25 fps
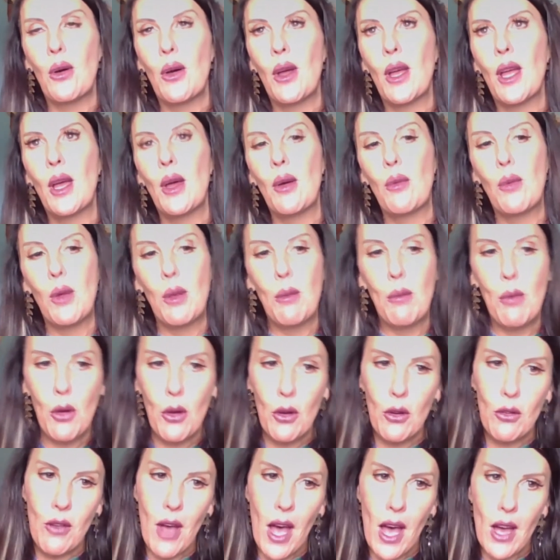we
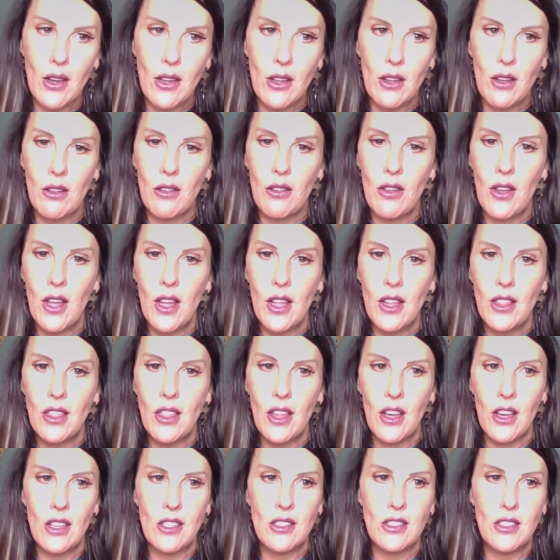move out of
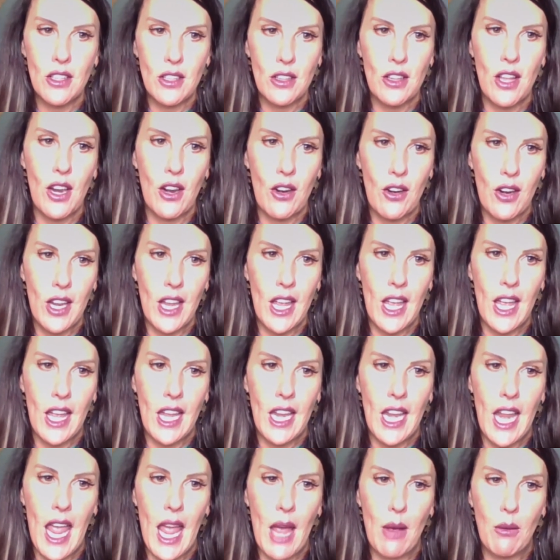the
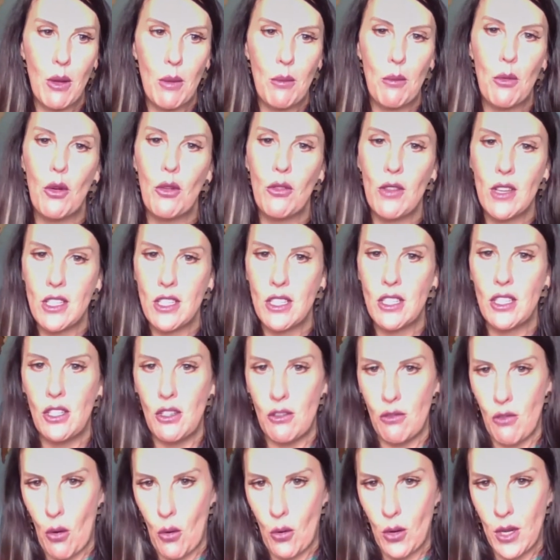Silurian and we move into the
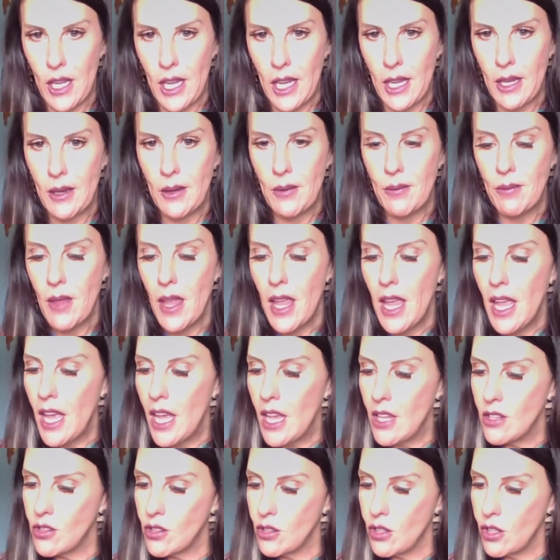Devonian.
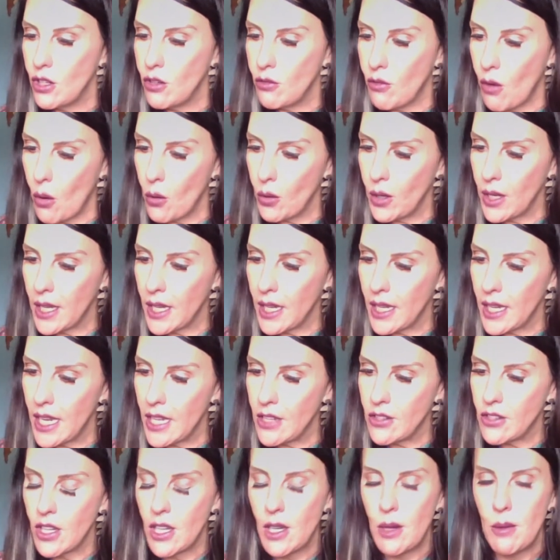And so the Devonian
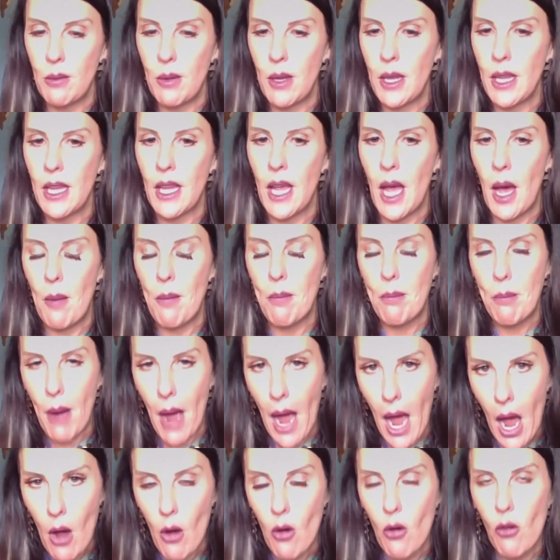is going to be
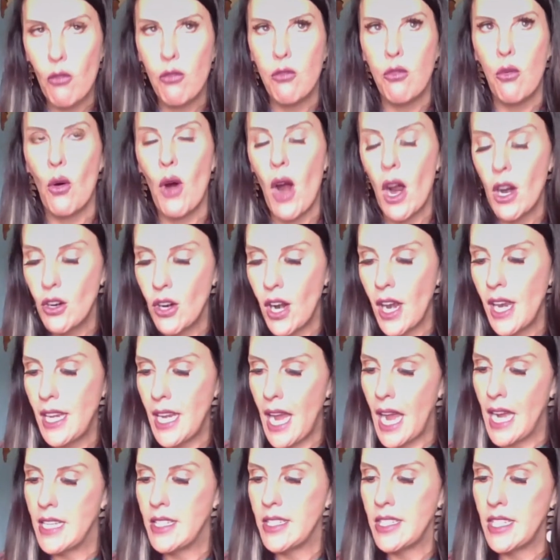about
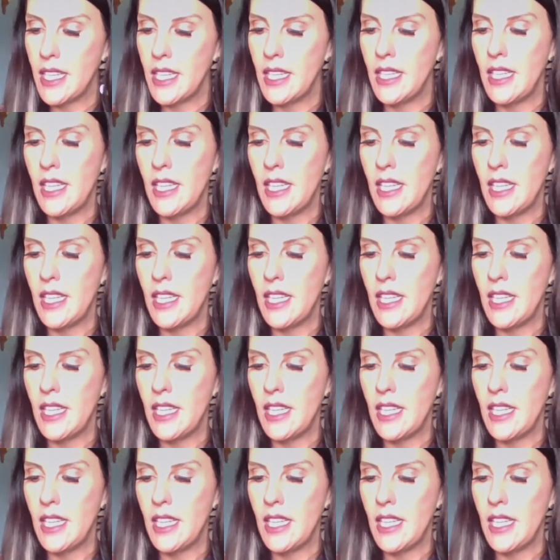419